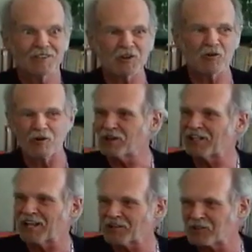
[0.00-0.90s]
And no
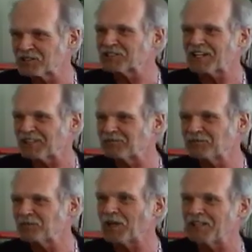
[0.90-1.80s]
warning, of course,
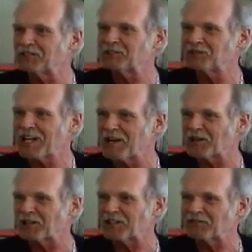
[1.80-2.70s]
I played it too
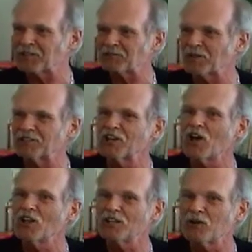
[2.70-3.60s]
loud and everything,
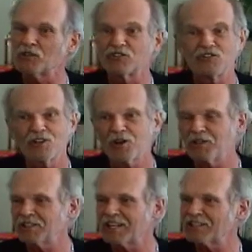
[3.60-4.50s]
but there was
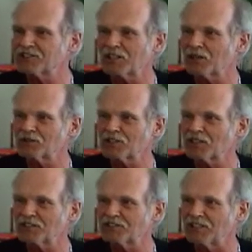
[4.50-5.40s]
no indication I was
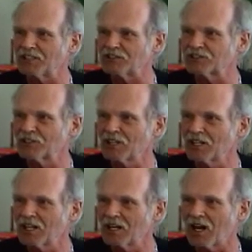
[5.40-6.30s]
going to change.
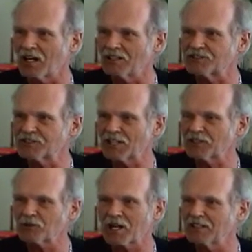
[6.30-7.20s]
It's
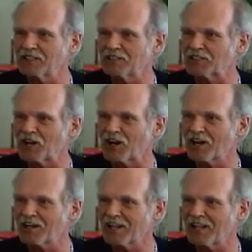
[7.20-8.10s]
like you're riding in a
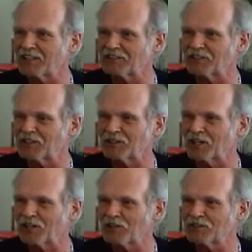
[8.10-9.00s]
car, and
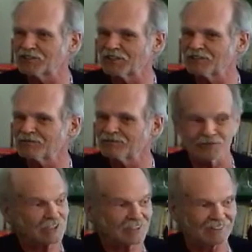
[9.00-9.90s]
all of a sudden,
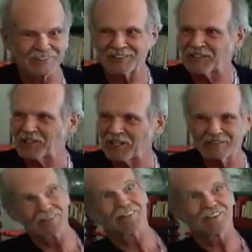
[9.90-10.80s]
ding! You
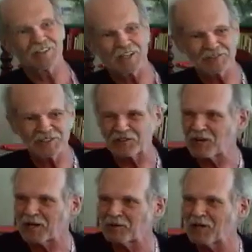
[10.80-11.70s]
have to
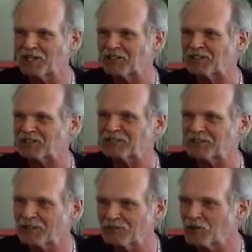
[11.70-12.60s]
grab on.
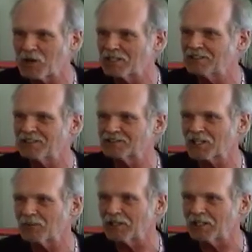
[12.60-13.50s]
You have no idea
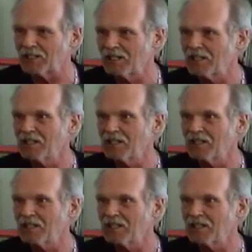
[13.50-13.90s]
it's coming.